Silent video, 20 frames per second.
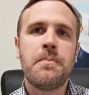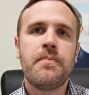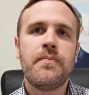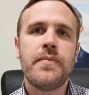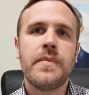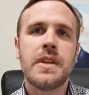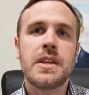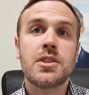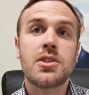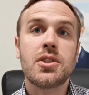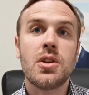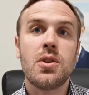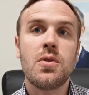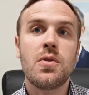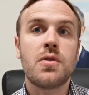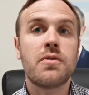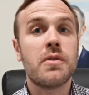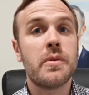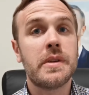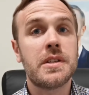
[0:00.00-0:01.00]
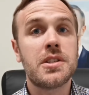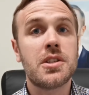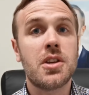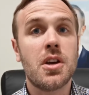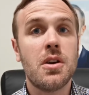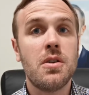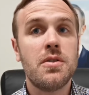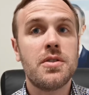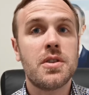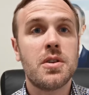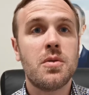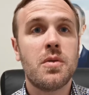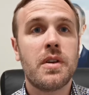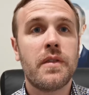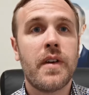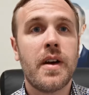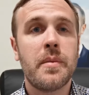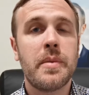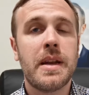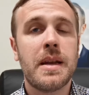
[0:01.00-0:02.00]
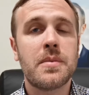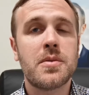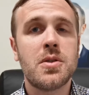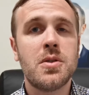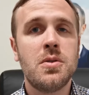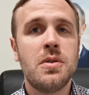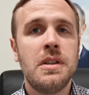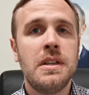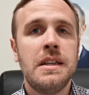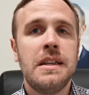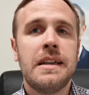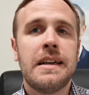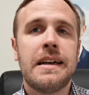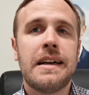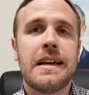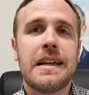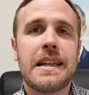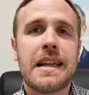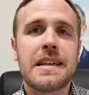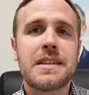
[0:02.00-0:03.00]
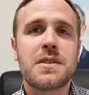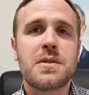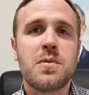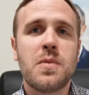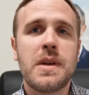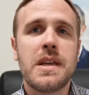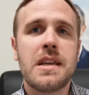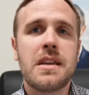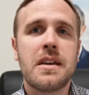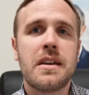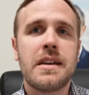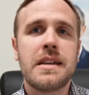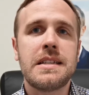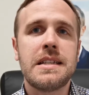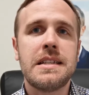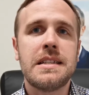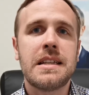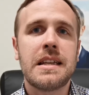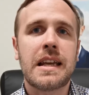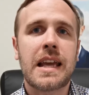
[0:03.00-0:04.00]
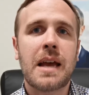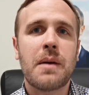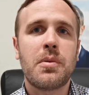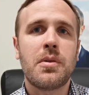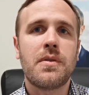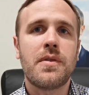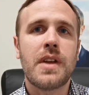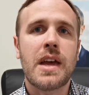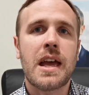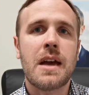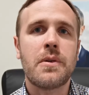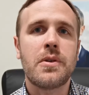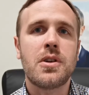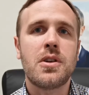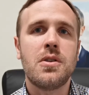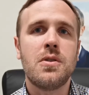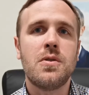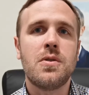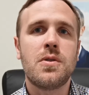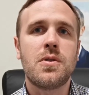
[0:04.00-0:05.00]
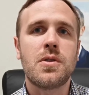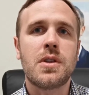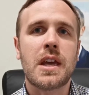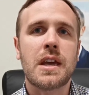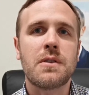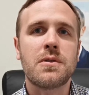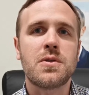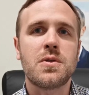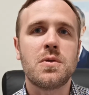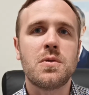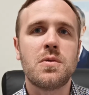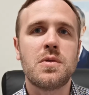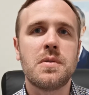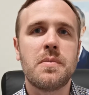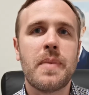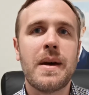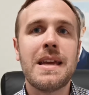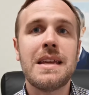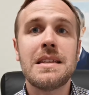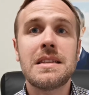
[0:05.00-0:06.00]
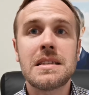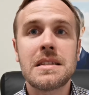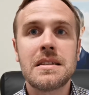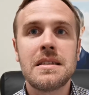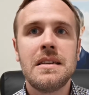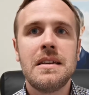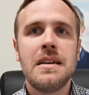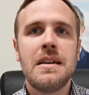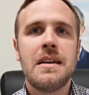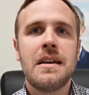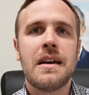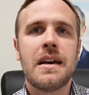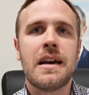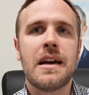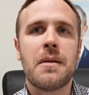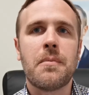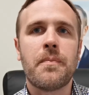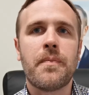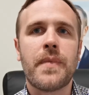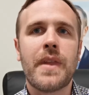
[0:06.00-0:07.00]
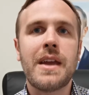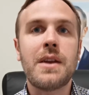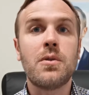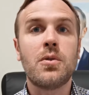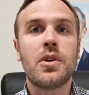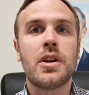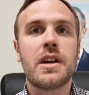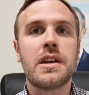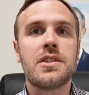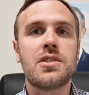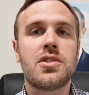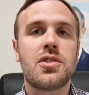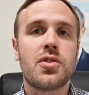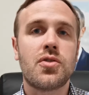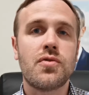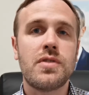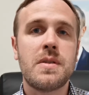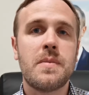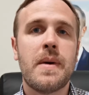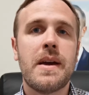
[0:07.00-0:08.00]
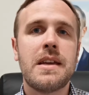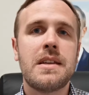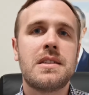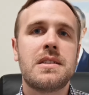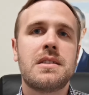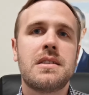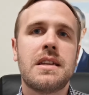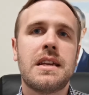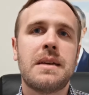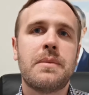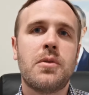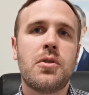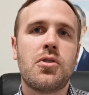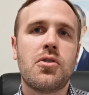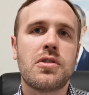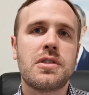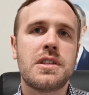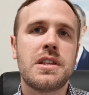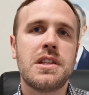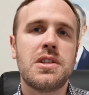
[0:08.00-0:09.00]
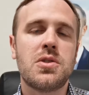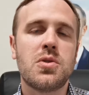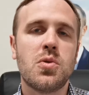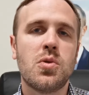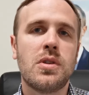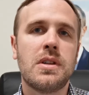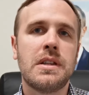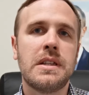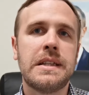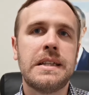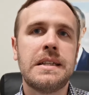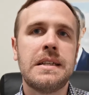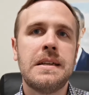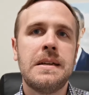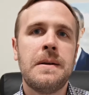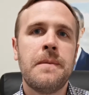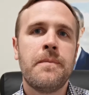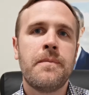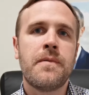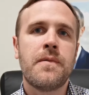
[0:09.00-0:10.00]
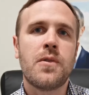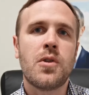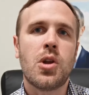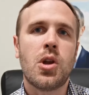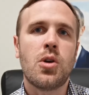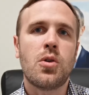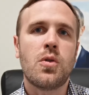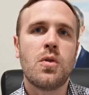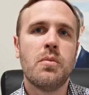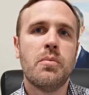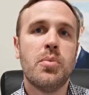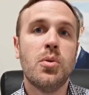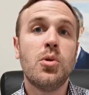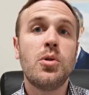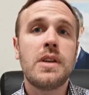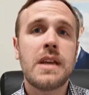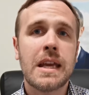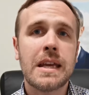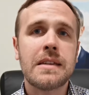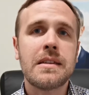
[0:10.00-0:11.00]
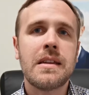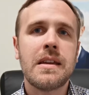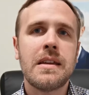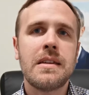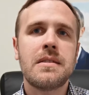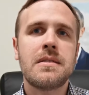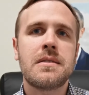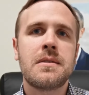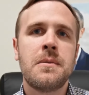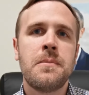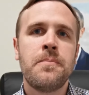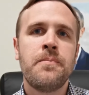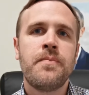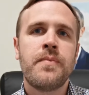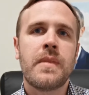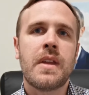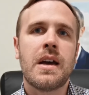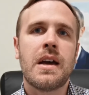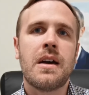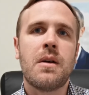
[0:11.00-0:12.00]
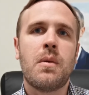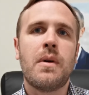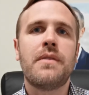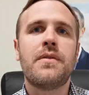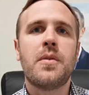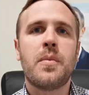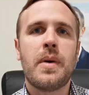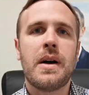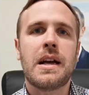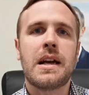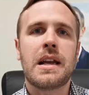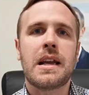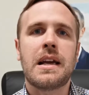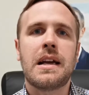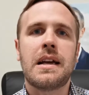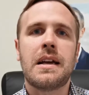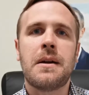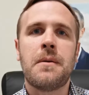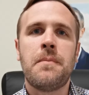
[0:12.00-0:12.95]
So 3 weeks to go. So what have I been up to? Last week I attended a couple of the Howick Youth Council debates. They'd organised 3 debates across East Auckland for the local board candidates. One for Pakaranga,